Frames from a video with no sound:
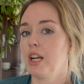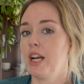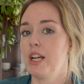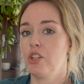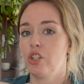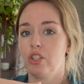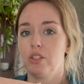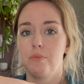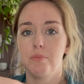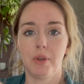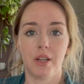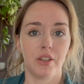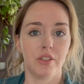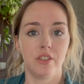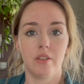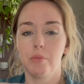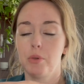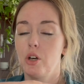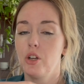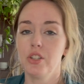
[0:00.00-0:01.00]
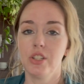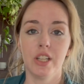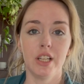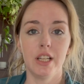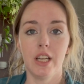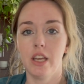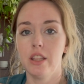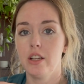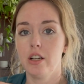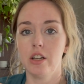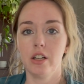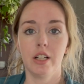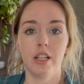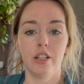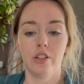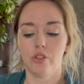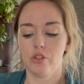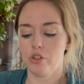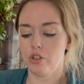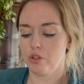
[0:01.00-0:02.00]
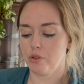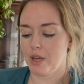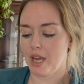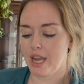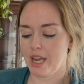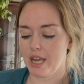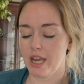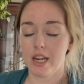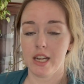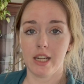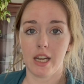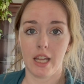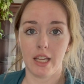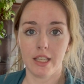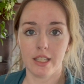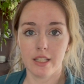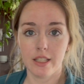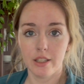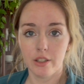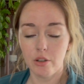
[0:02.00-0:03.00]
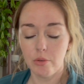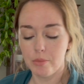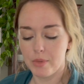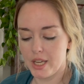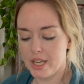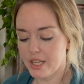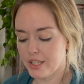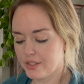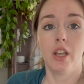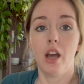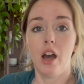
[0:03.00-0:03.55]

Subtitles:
I just mix them all together into a nice little mix.